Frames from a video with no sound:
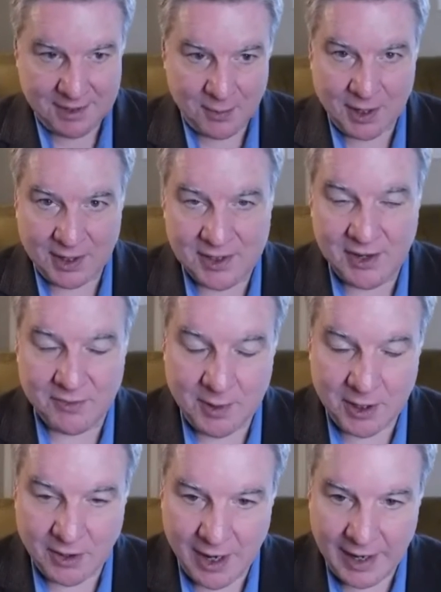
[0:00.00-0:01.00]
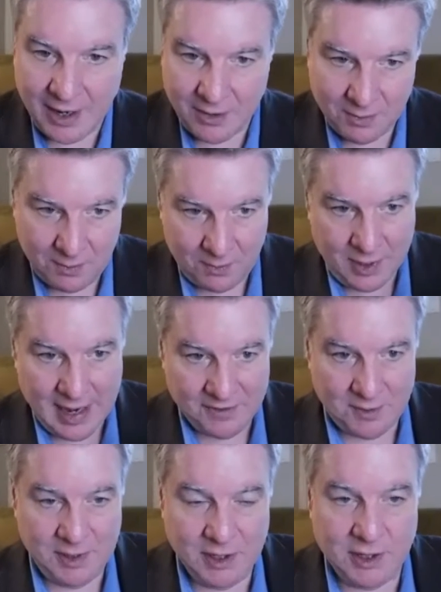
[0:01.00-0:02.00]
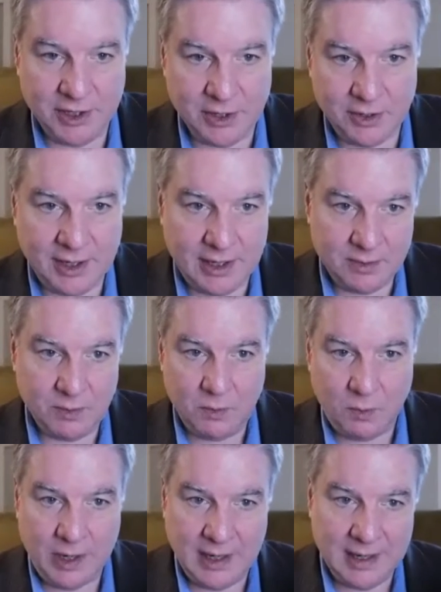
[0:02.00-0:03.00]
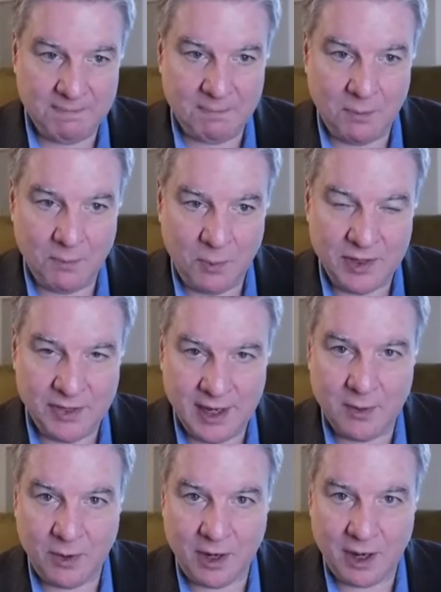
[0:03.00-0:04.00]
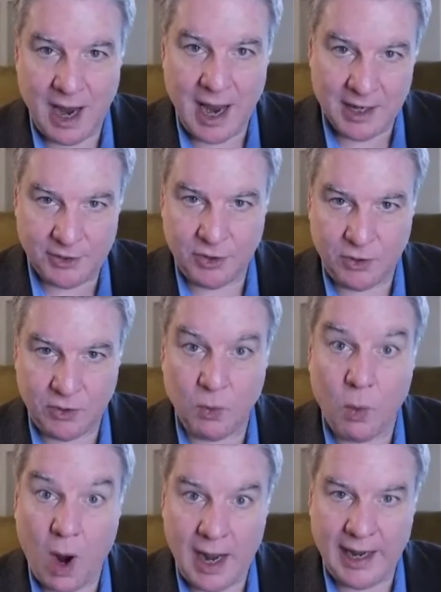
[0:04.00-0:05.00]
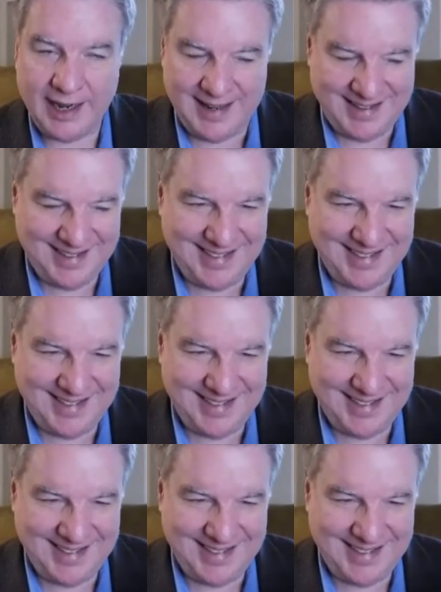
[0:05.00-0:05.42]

that we're going to say from here on out, we have to be clear that we think we're onto why